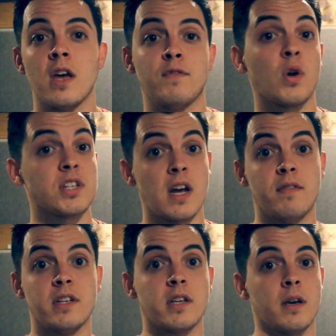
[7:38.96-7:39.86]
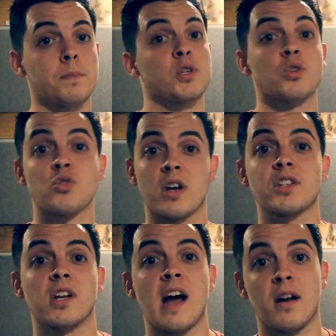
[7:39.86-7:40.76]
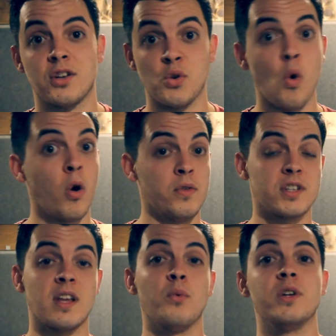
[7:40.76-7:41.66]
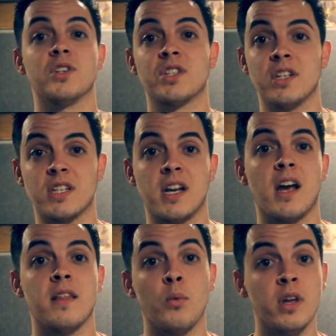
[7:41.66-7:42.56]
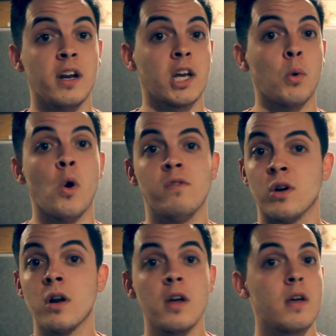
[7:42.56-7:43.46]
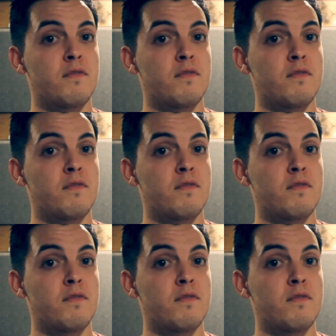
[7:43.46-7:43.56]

If you guys have any tips or tricks on how to do all this that we just did today that we didn't go over,